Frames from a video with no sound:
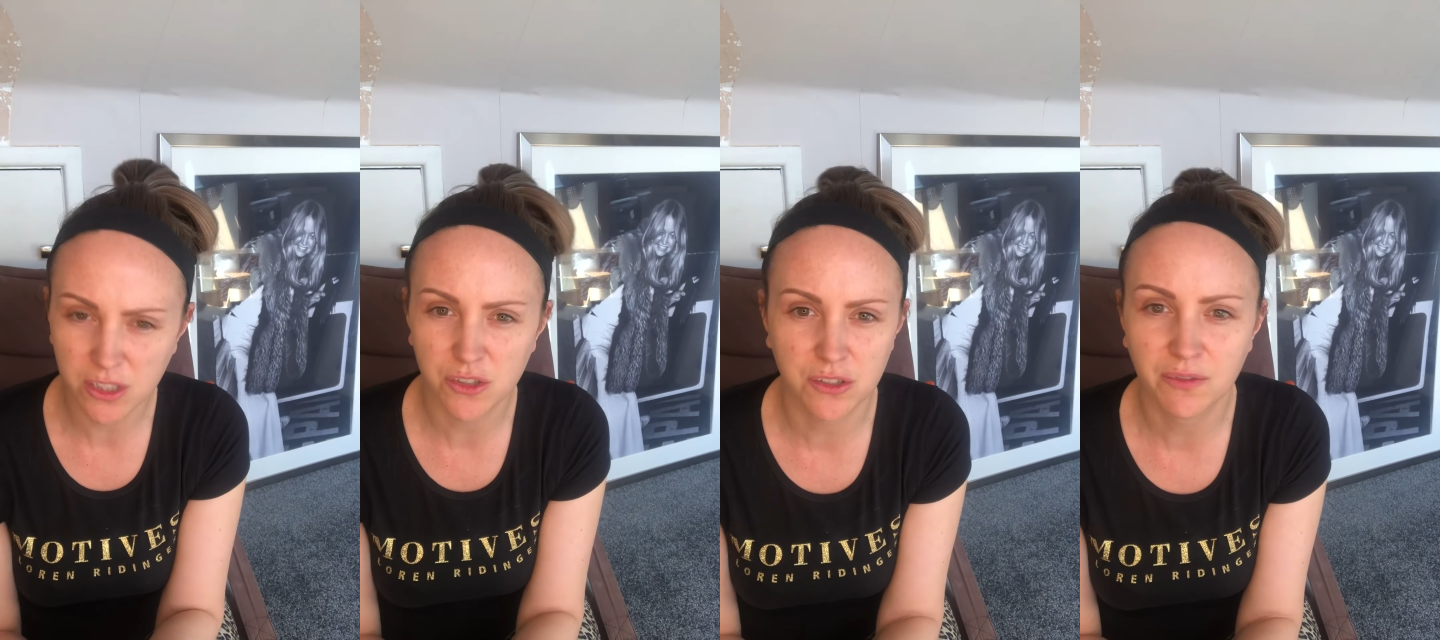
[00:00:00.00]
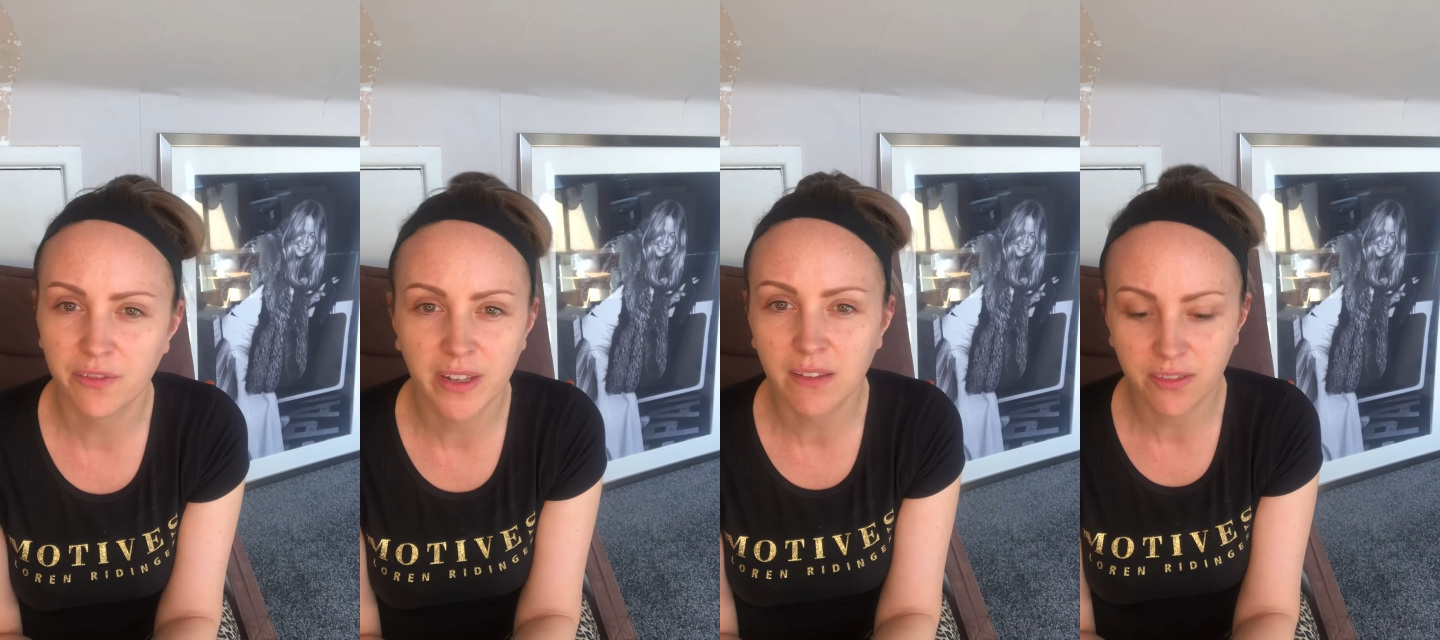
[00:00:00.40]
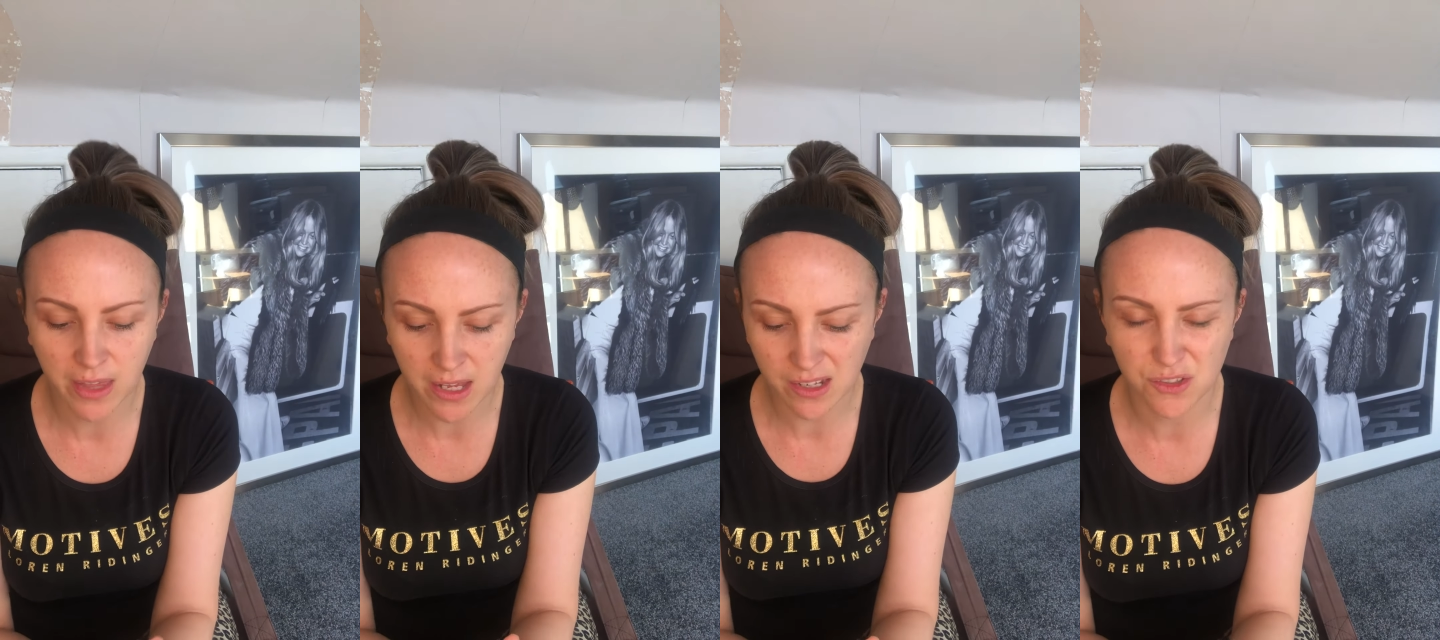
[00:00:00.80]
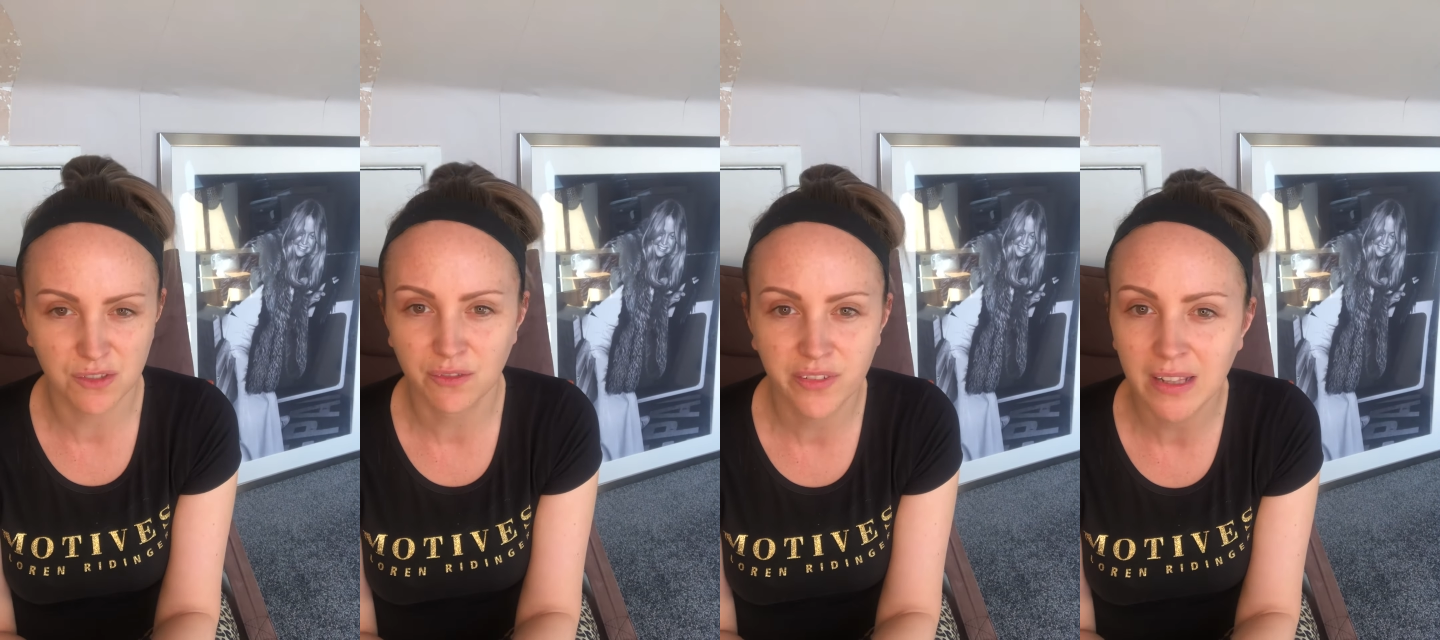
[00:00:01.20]
It doesn't feel thick, it
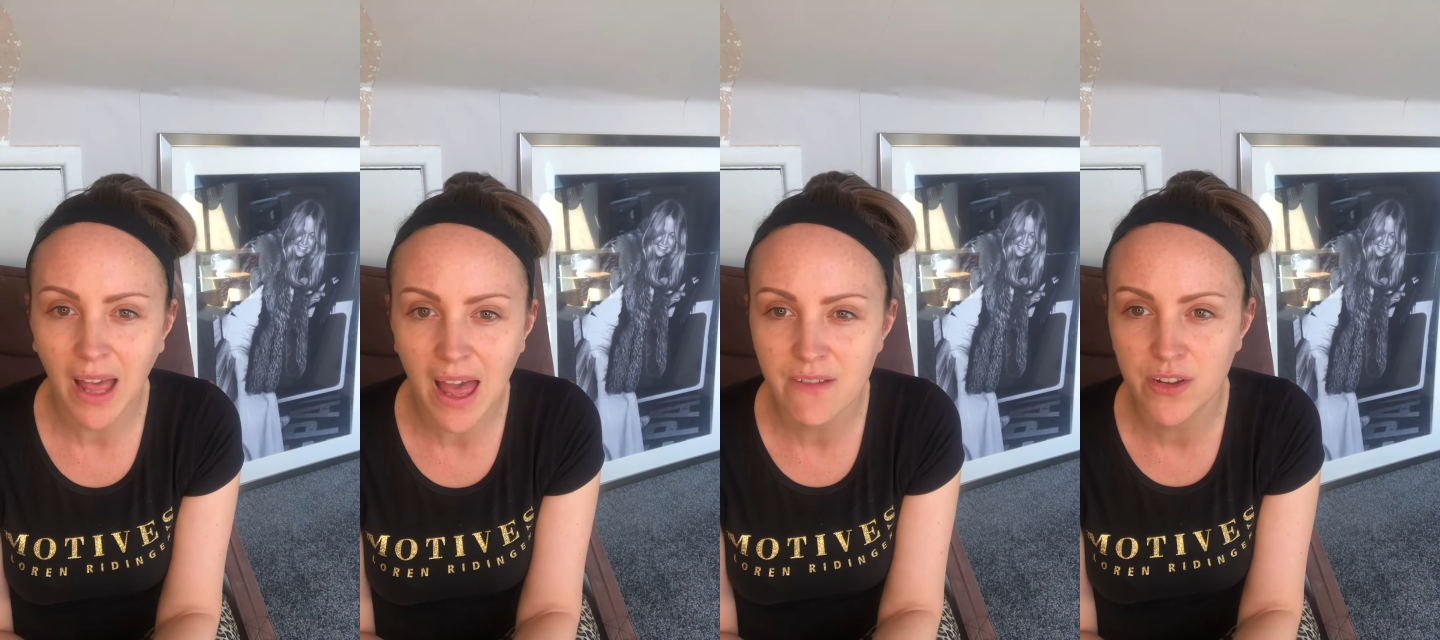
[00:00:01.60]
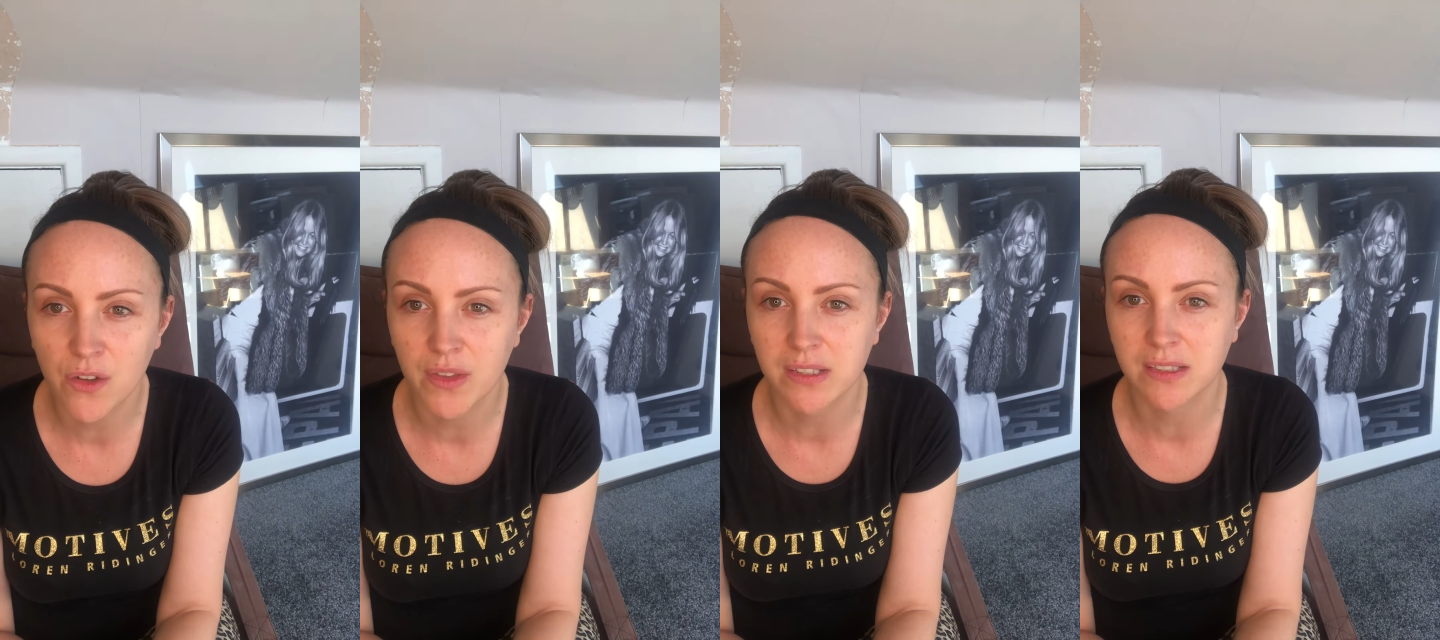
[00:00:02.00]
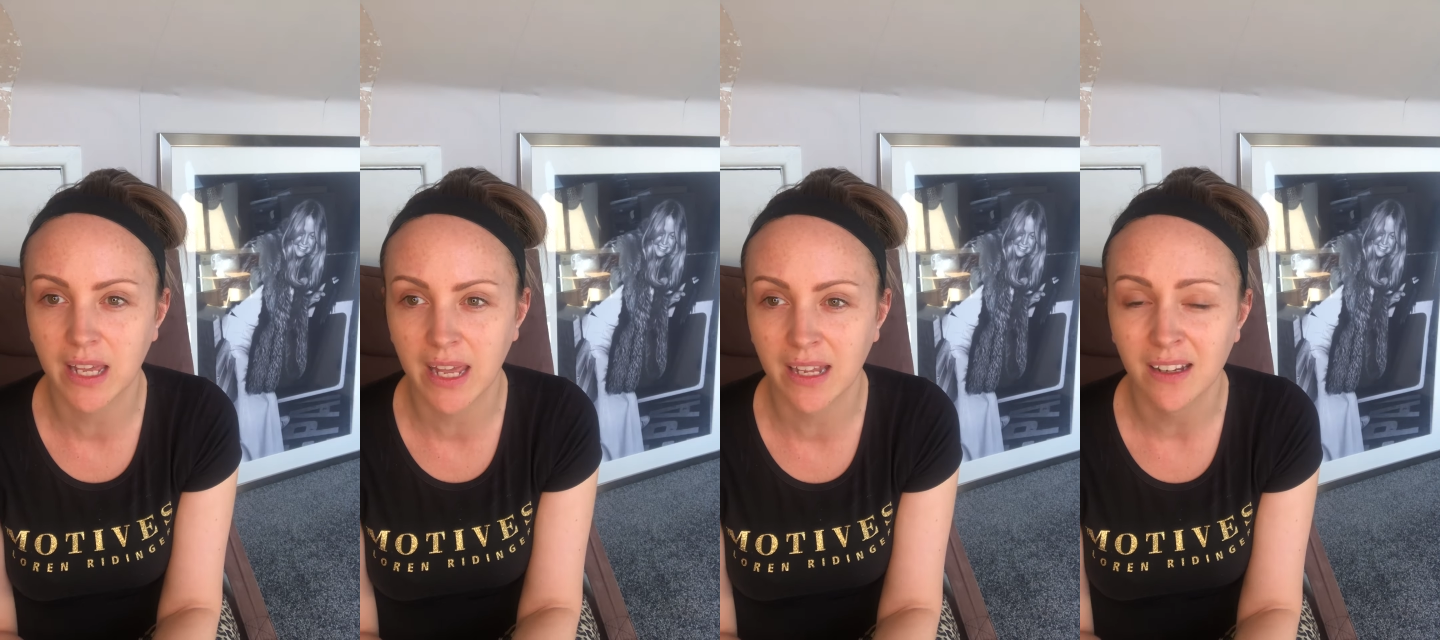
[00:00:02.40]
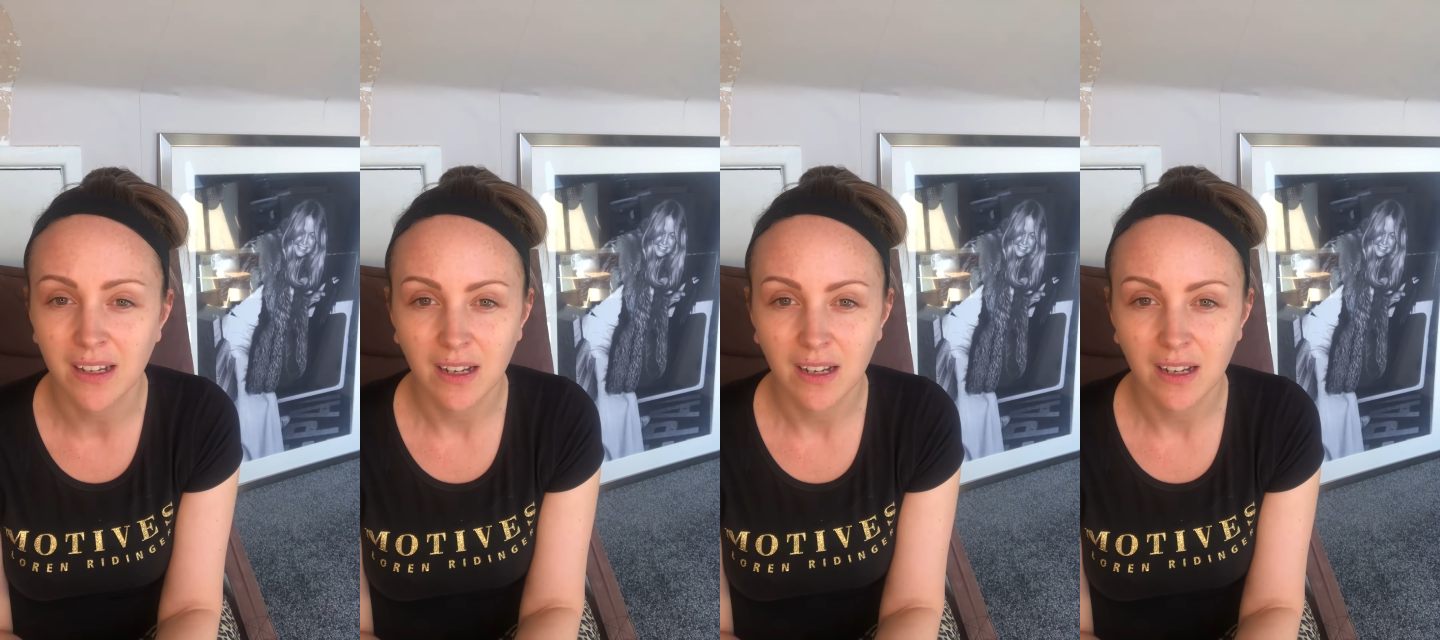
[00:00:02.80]
doesn't feel heavy on the skin.